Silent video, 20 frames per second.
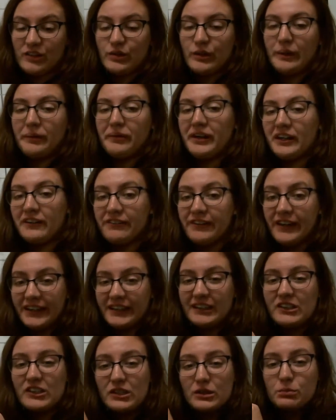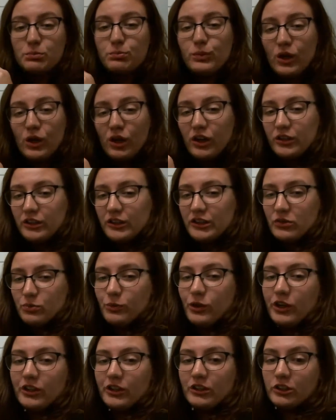So I want to find a
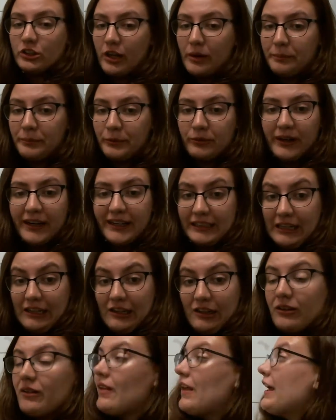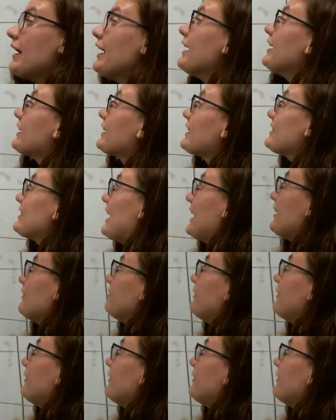smaller number right now, because I am